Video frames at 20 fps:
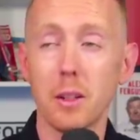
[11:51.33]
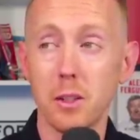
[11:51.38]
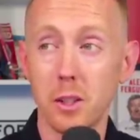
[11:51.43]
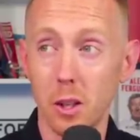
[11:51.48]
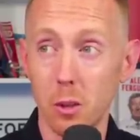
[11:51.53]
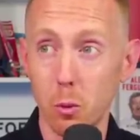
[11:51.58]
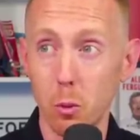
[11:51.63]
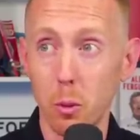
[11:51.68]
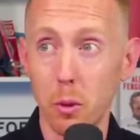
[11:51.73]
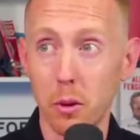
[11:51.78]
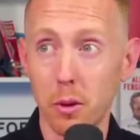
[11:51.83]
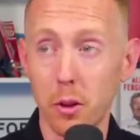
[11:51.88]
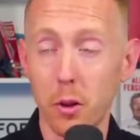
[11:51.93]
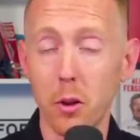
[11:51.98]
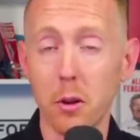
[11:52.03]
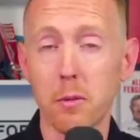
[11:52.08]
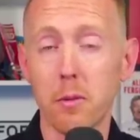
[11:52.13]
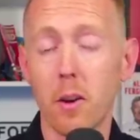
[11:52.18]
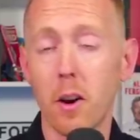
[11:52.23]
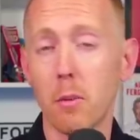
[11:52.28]
considering we were
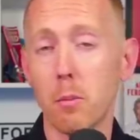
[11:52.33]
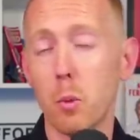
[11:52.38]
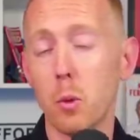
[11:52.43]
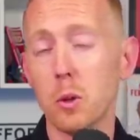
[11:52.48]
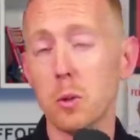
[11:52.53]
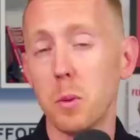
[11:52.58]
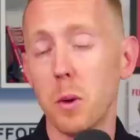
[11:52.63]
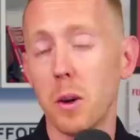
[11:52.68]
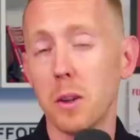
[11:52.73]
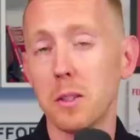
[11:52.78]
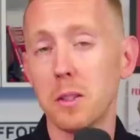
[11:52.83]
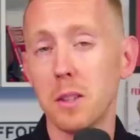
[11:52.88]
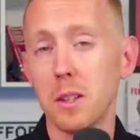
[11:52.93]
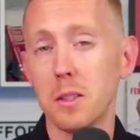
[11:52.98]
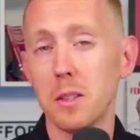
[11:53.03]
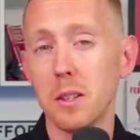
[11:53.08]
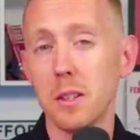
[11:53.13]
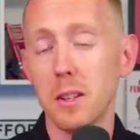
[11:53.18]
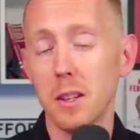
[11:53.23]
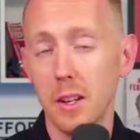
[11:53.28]
35 points behind
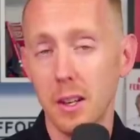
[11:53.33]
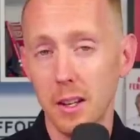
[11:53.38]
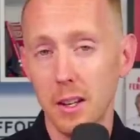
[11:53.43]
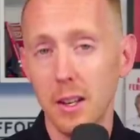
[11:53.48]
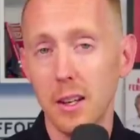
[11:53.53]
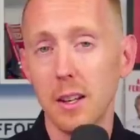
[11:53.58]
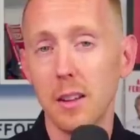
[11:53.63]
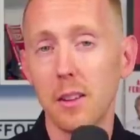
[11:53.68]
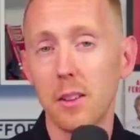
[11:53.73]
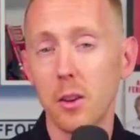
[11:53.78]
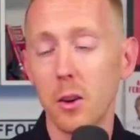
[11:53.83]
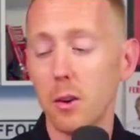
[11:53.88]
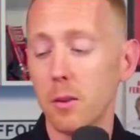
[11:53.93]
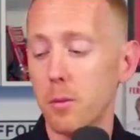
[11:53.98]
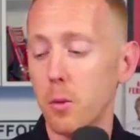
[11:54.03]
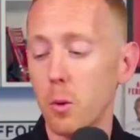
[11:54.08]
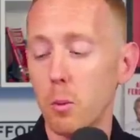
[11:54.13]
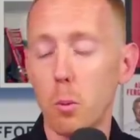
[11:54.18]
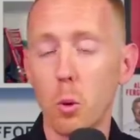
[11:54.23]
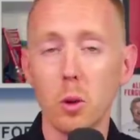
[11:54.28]
City,
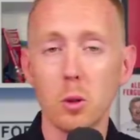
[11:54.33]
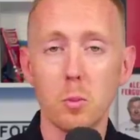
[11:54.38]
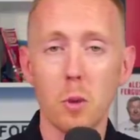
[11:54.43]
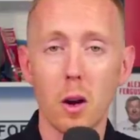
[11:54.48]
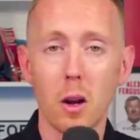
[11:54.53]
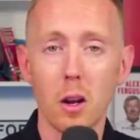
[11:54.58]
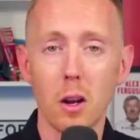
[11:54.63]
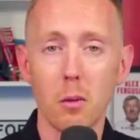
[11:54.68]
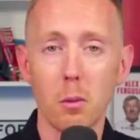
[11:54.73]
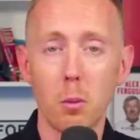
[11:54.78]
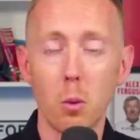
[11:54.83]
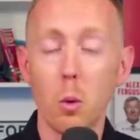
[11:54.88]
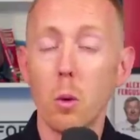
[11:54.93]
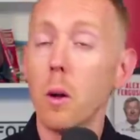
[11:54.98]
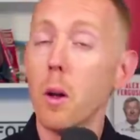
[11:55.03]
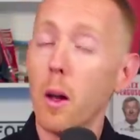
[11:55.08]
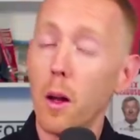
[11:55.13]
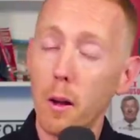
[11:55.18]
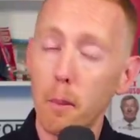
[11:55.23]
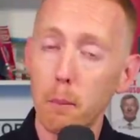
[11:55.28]
34 points behind Liverpool.